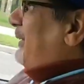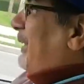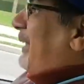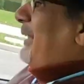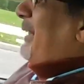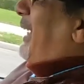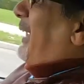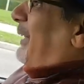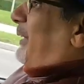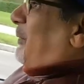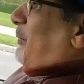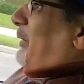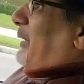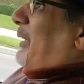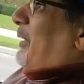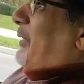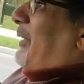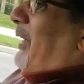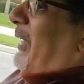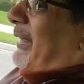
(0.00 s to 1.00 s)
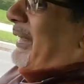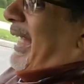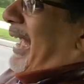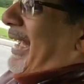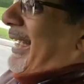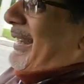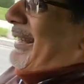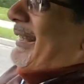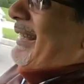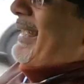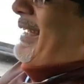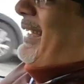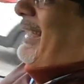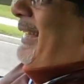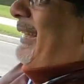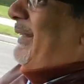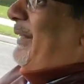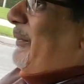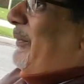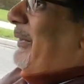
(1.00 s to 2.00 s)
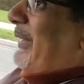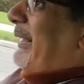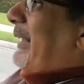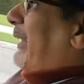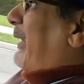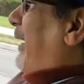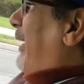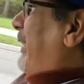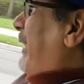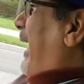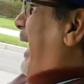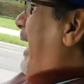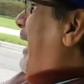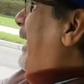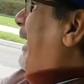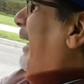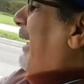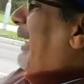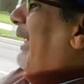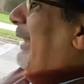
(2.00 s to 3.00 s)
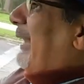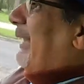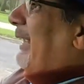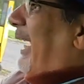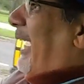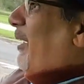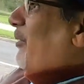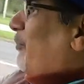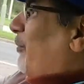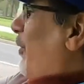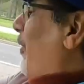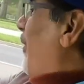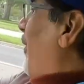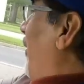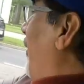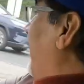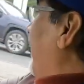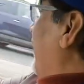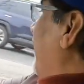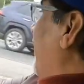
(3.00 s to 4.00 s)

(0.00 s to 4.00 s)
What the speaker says: you see, like, you wouldn't have got that. You wouldn't have got that in the i4,